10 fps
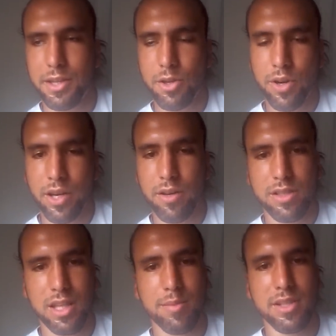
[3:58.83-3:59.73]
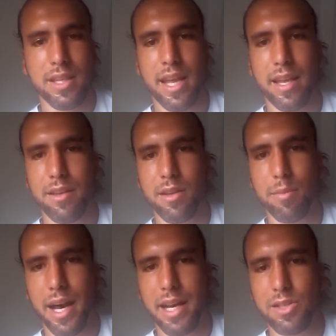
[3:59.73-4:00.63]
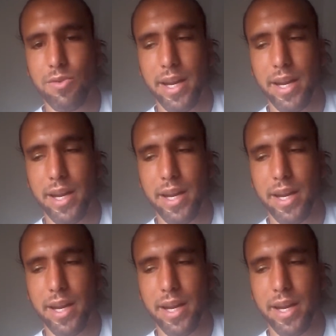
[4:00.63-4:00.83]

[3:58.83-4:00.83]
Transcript: during your sleep state, your body is